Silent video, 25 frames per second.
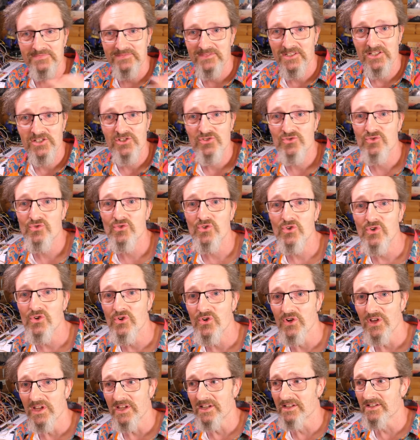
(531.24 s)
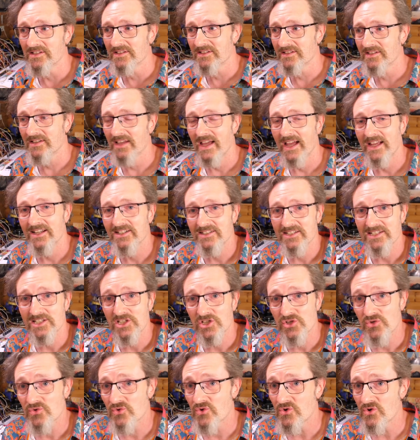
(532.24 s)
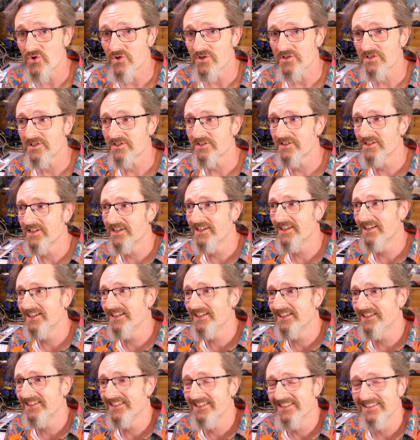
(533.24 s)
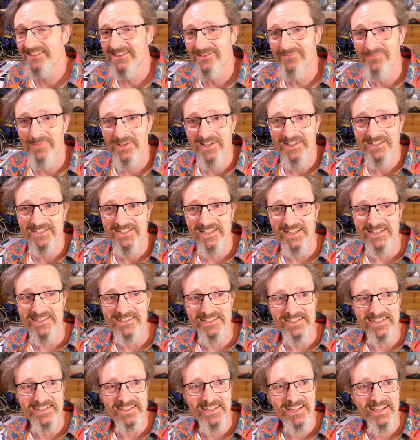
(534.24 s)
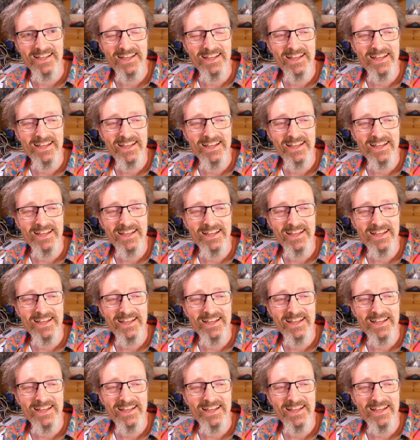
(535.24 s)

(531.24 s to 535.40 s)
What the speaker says: destroyed and distraught and debilitated.